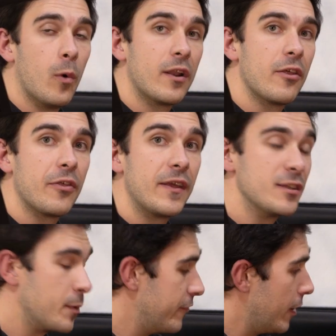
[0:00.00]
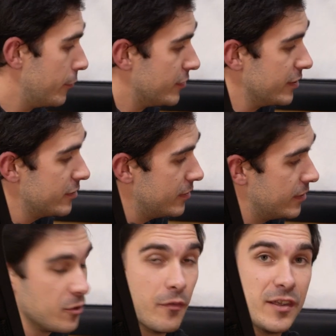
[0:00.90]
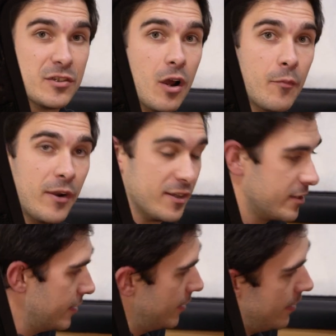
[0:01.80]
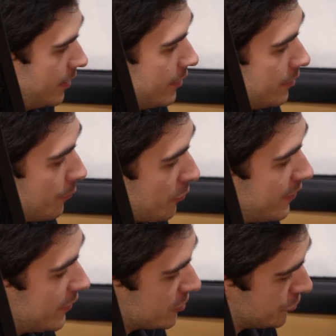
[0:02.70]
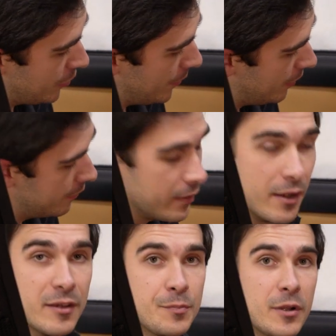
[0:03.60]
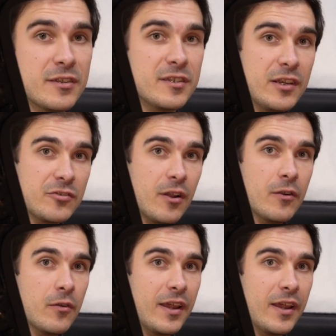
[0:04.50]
One of the things we've noticed is on this armrest. The previous trimmer has put a stitch line on